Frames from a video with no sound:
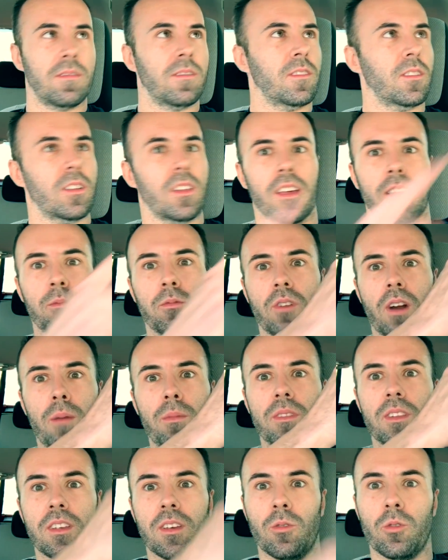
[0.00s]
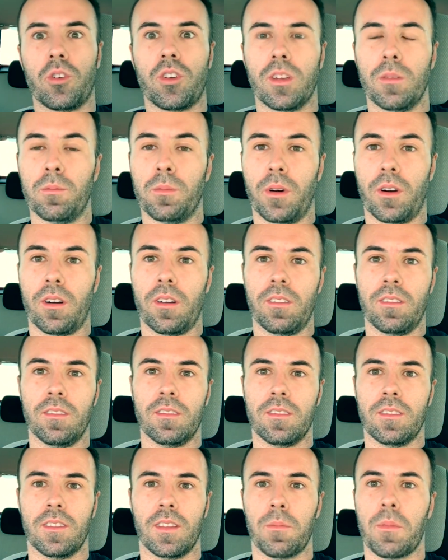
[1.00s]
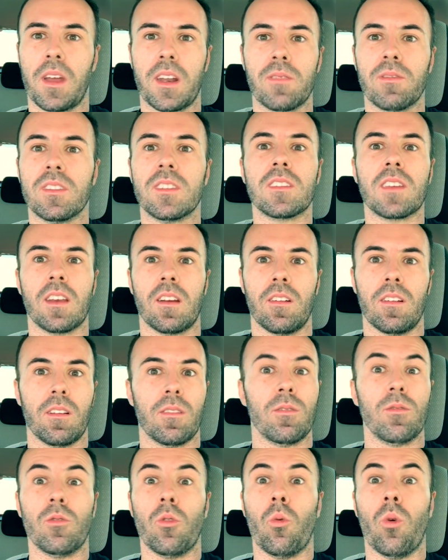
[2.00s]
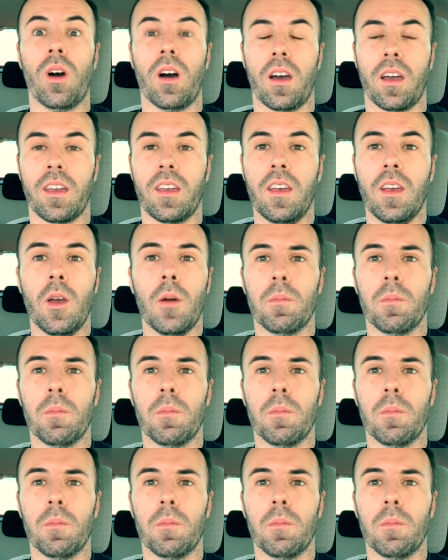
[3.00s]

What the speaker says: Look at that, I'm grabbing the oh shit bar. I'm not even scared, I don't know why.